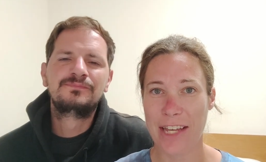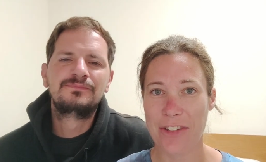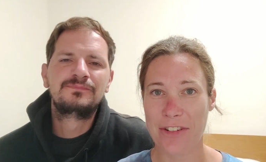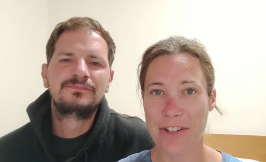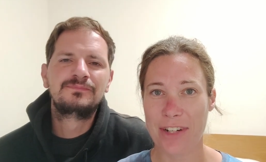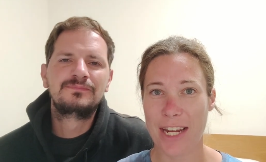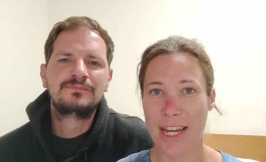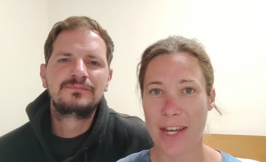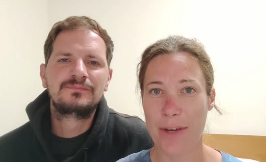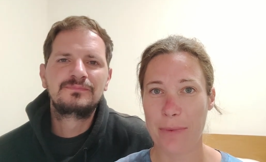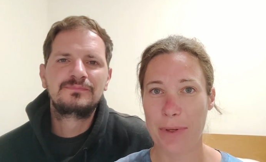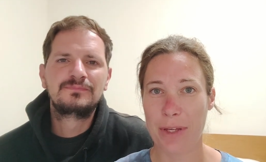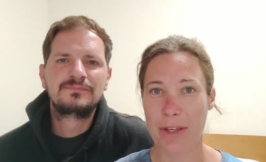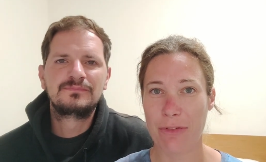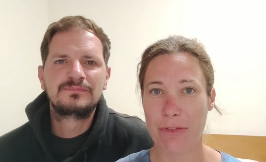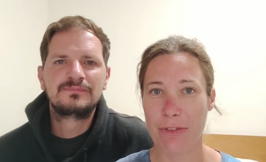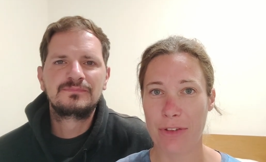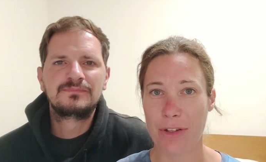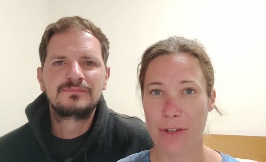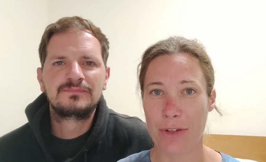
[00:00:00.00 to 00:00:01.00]
Speaker 1: Yesterday, we
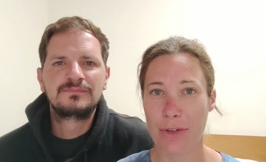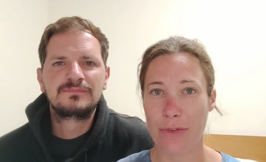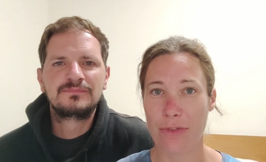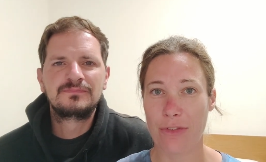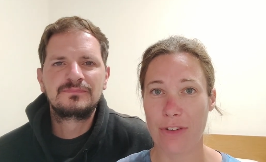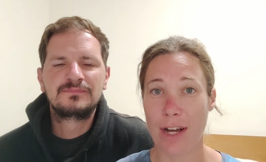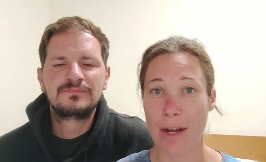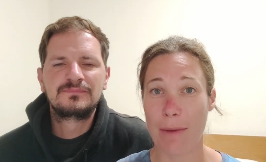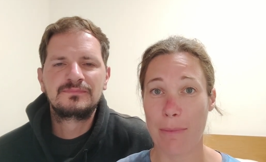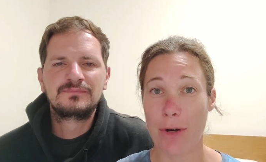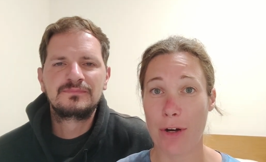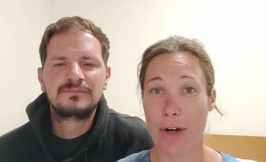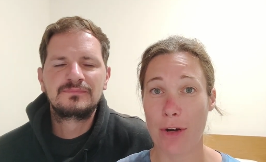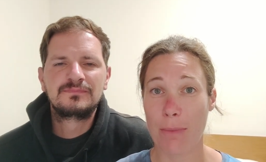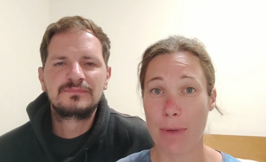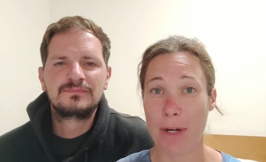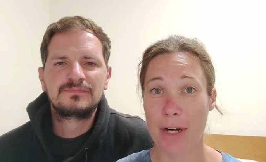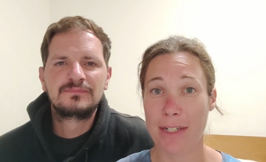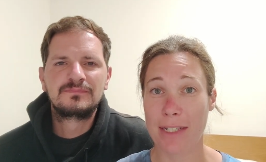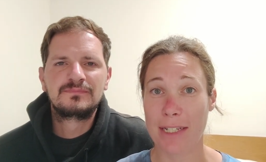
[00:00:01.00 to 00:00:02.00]
flew from
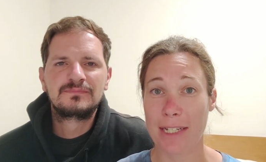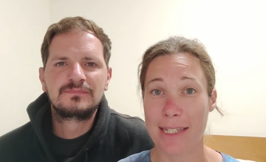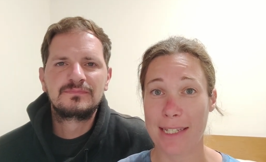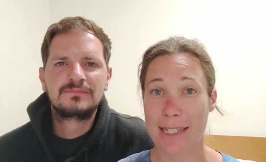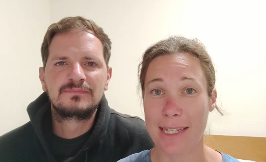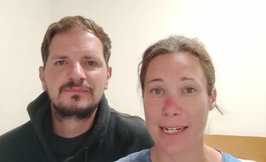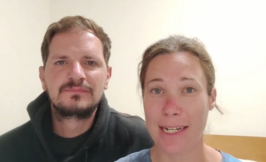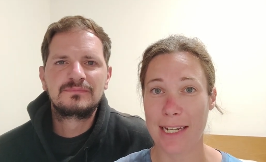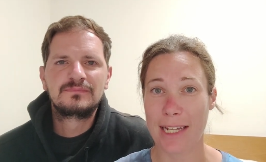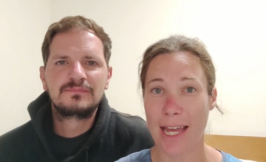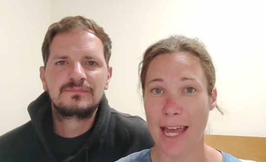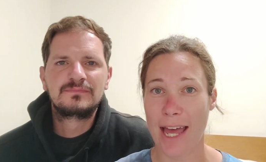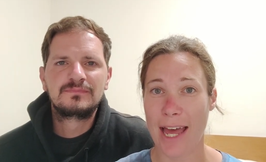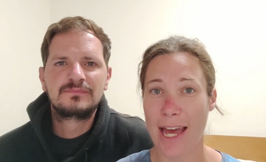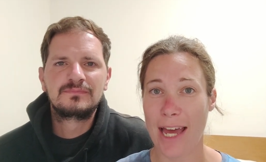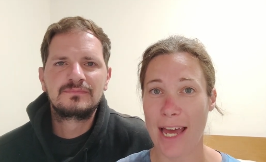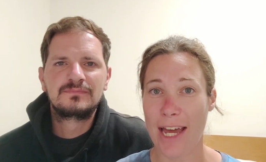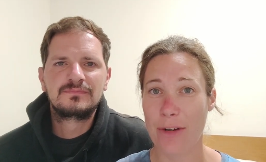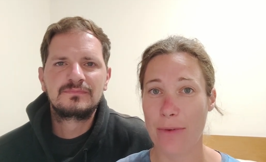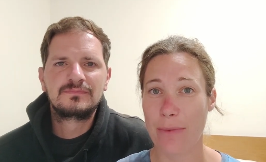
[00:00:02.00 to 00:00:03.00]
Hobart to Sydney
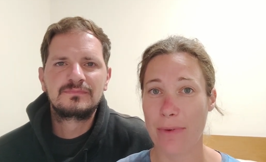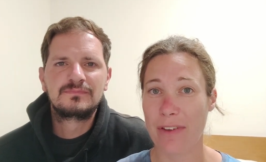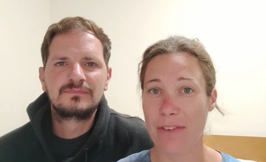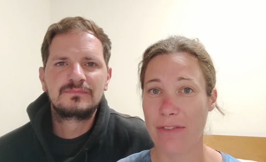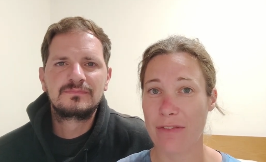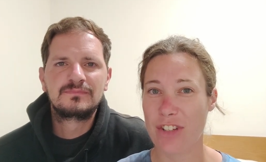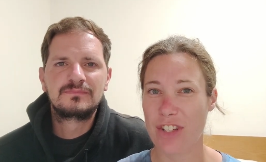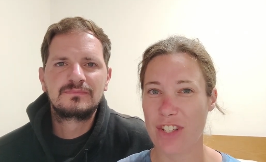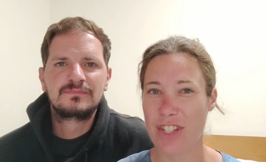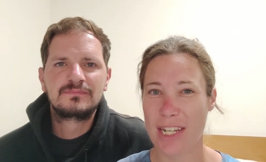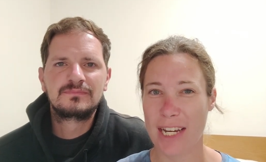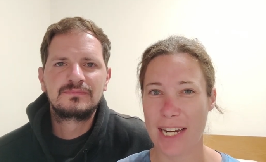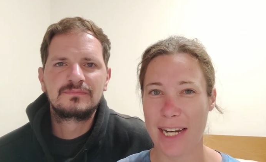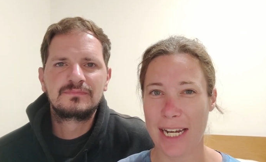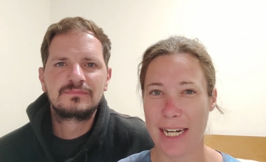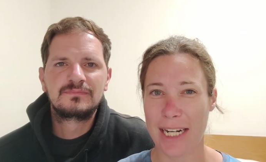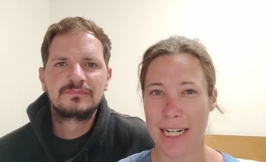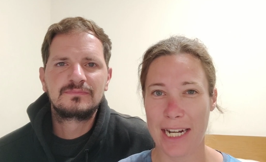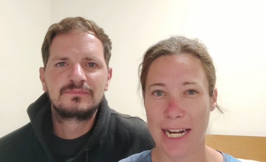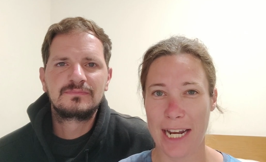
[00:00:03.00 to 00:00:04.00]
and we've just stayed
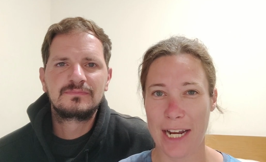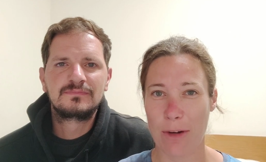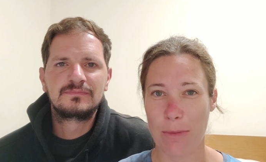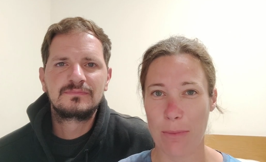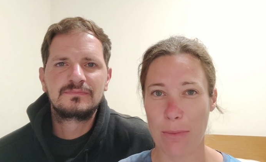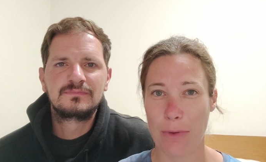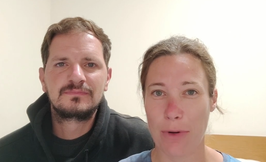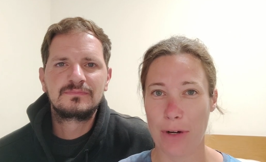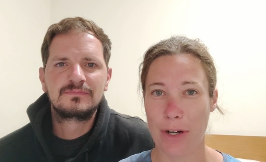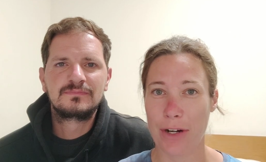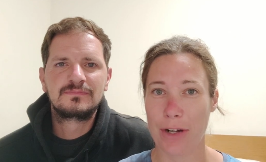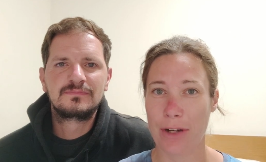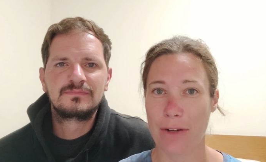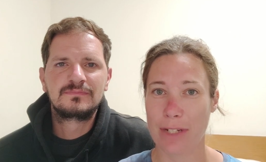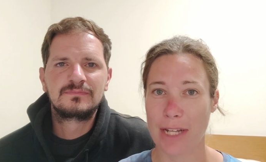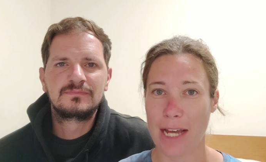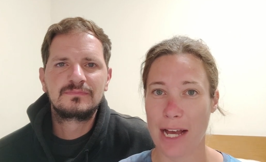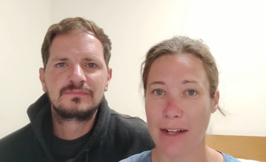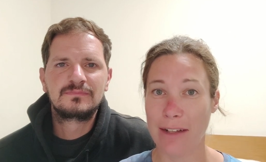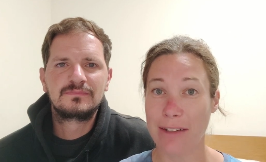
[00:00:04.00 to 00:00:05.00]
at an airport
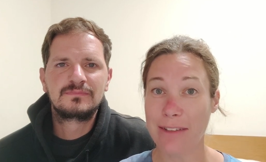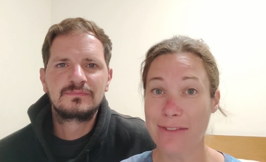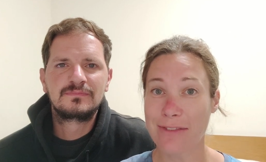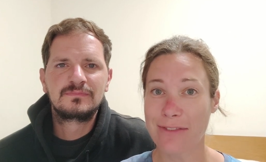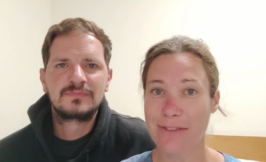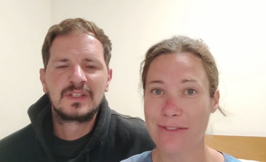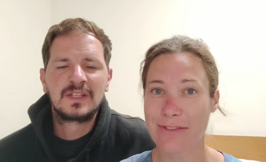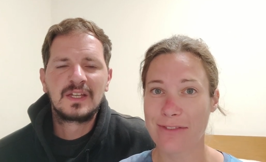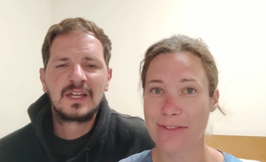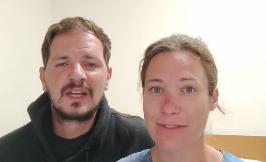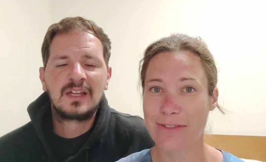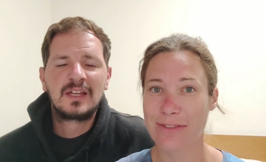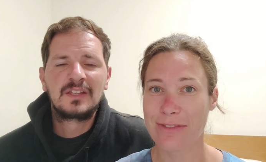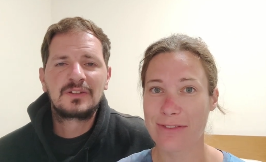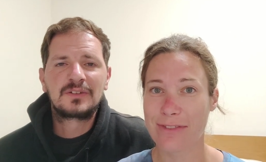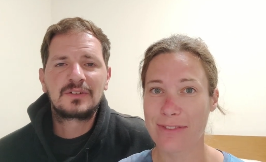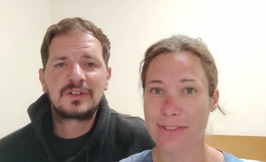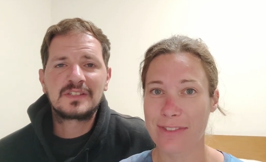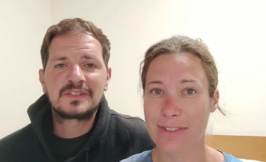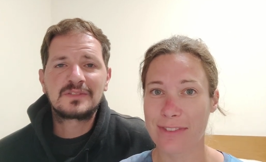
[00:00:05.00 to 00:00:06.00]
hotel.
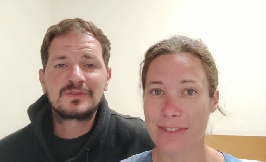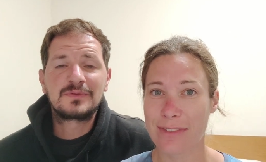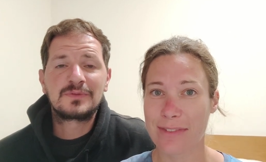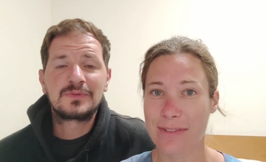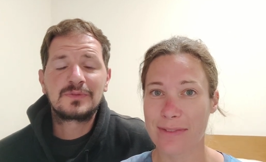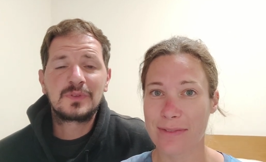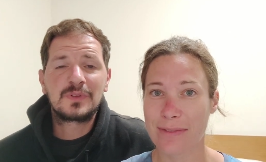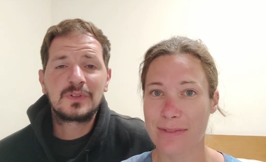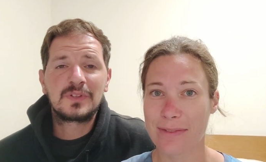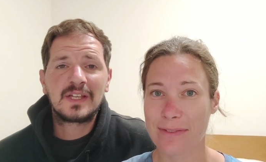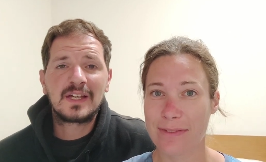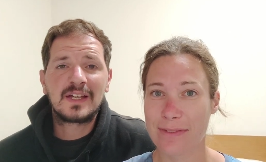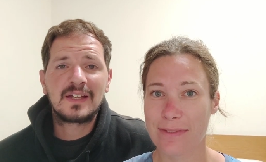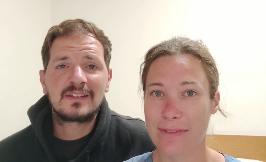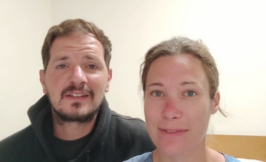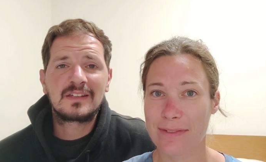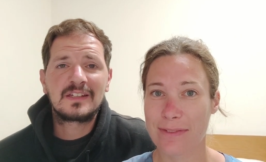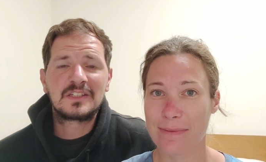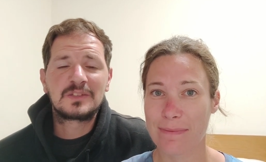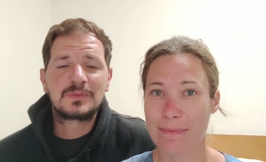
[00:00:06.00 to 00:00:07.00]
Speaker 2: The reason for
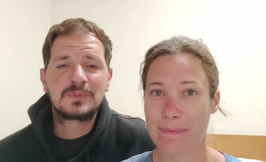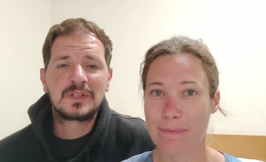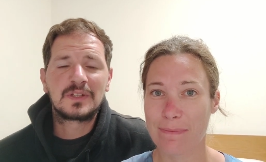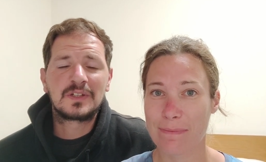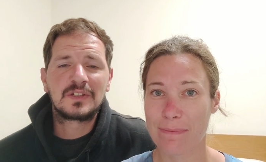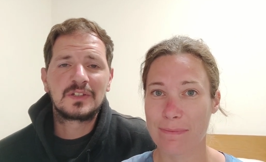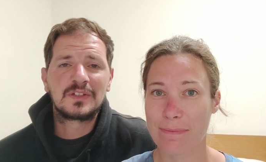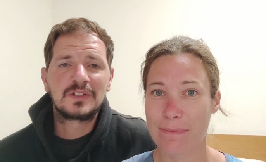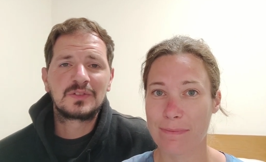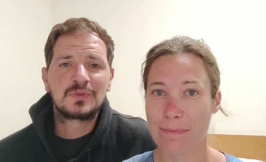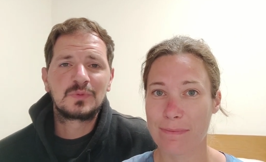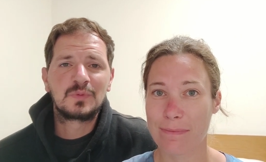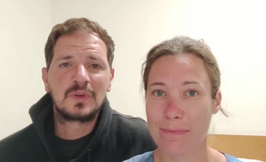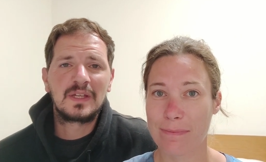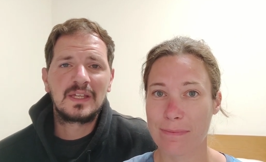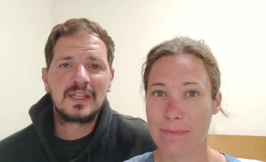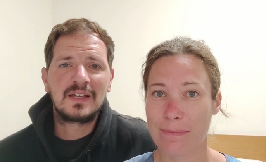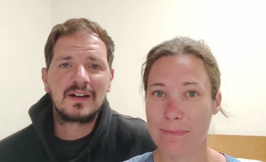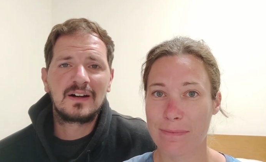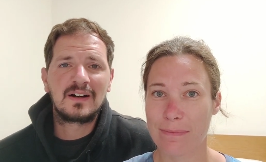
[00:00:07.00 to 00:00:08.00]
that is because
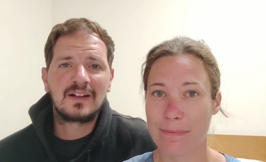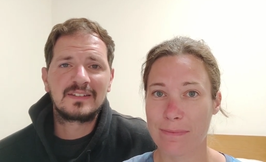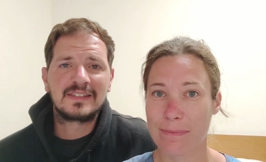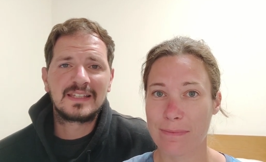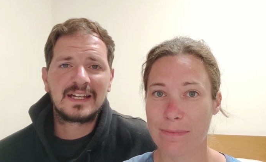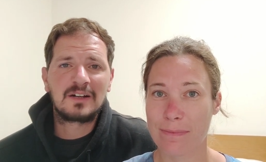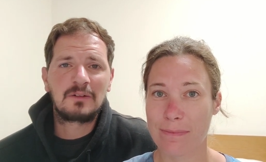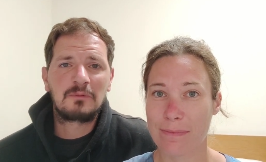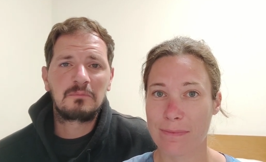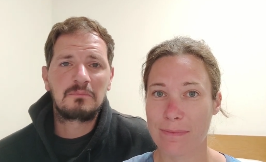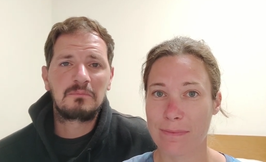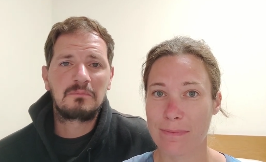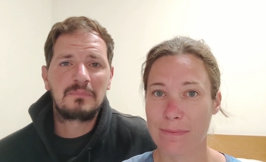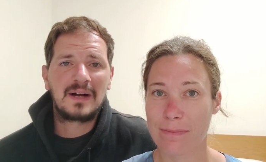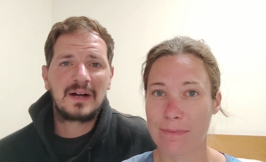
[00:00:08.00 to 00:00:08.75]
we are now